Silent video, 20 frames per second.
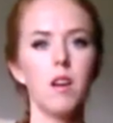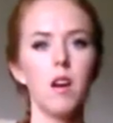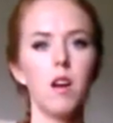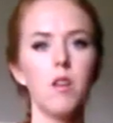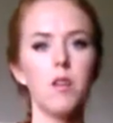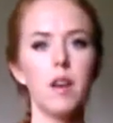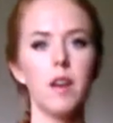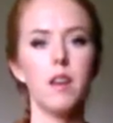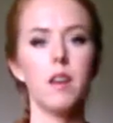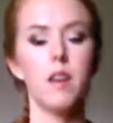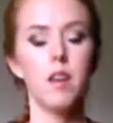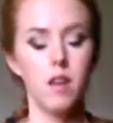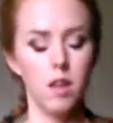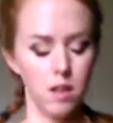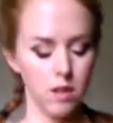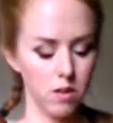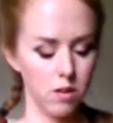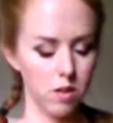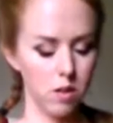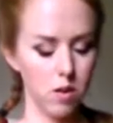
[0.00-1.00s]
Okay,
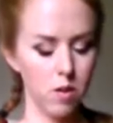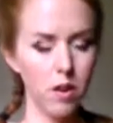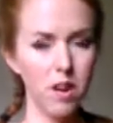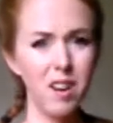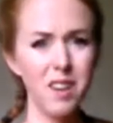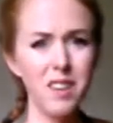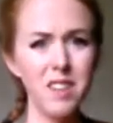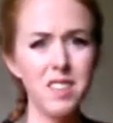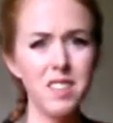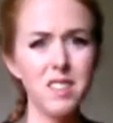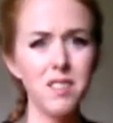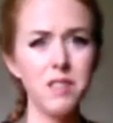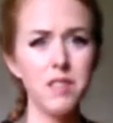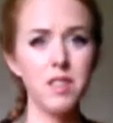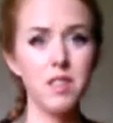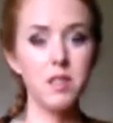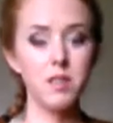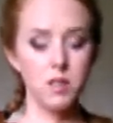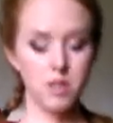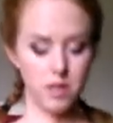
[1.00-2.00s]
so I already did a
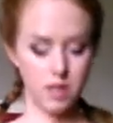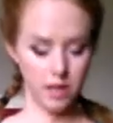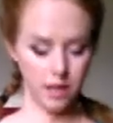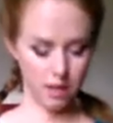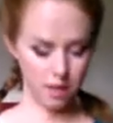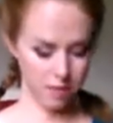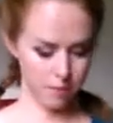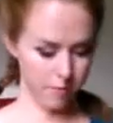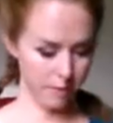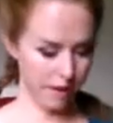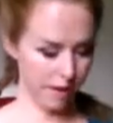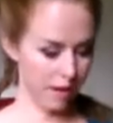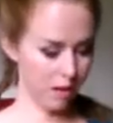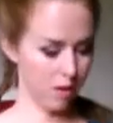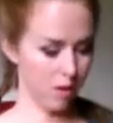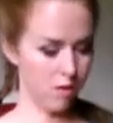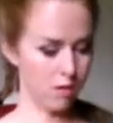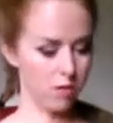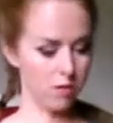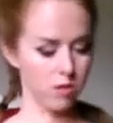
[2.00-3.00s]
video today
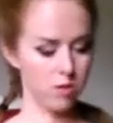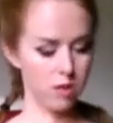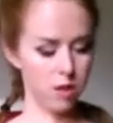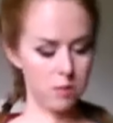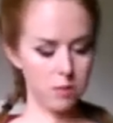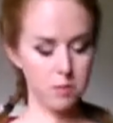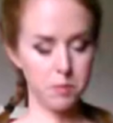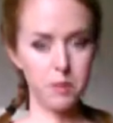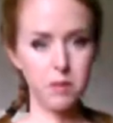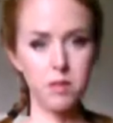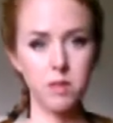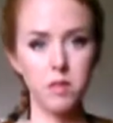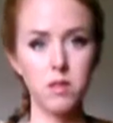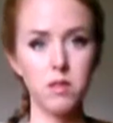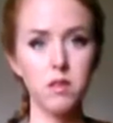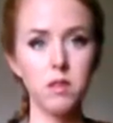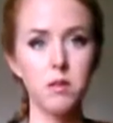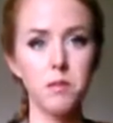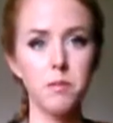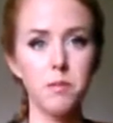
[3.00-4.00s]
about drop
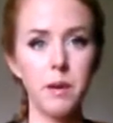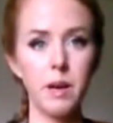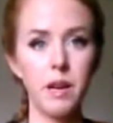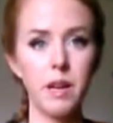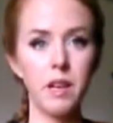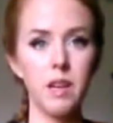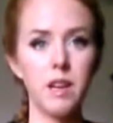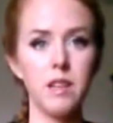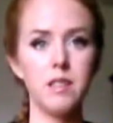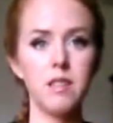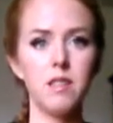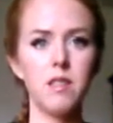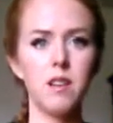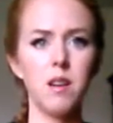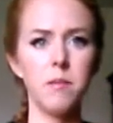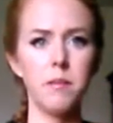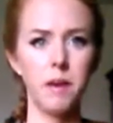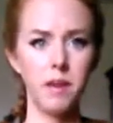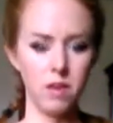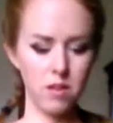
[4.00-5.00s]
spindles, but I did it
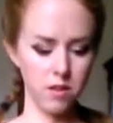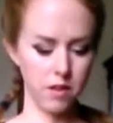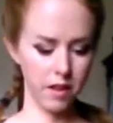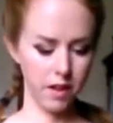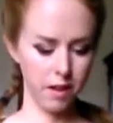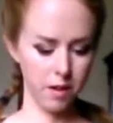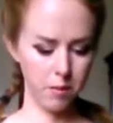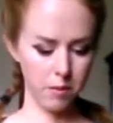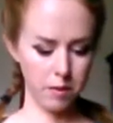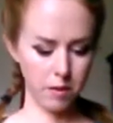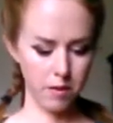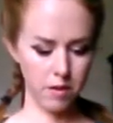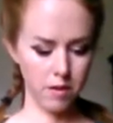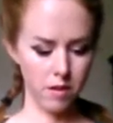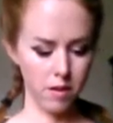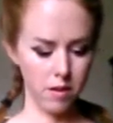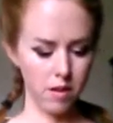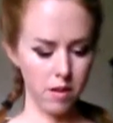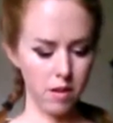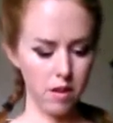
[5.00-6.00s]
on my other camera,
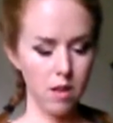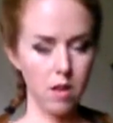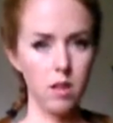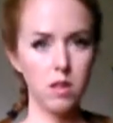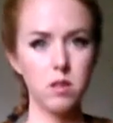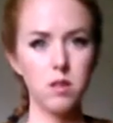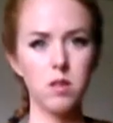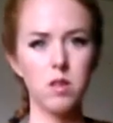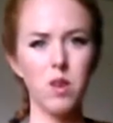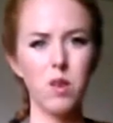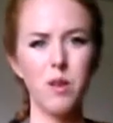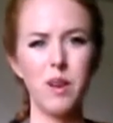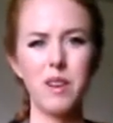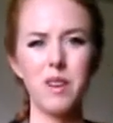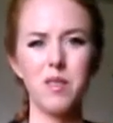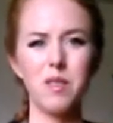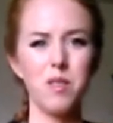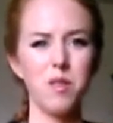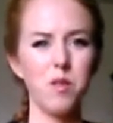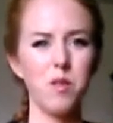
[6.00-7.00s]
so I
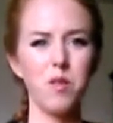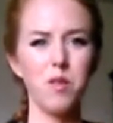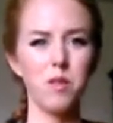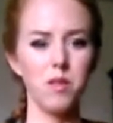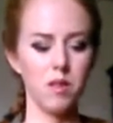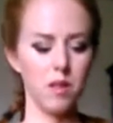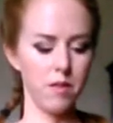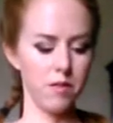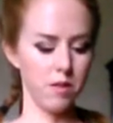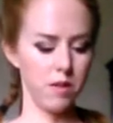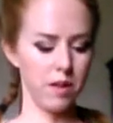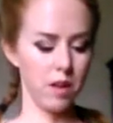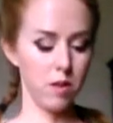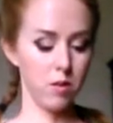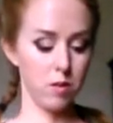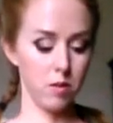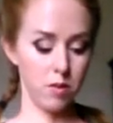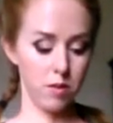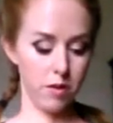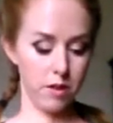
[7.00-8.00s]
don't know if it'll ever
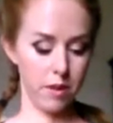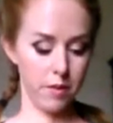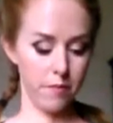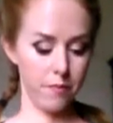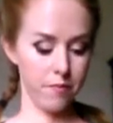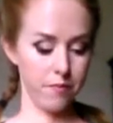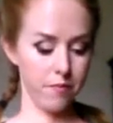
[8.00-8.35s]
download or not.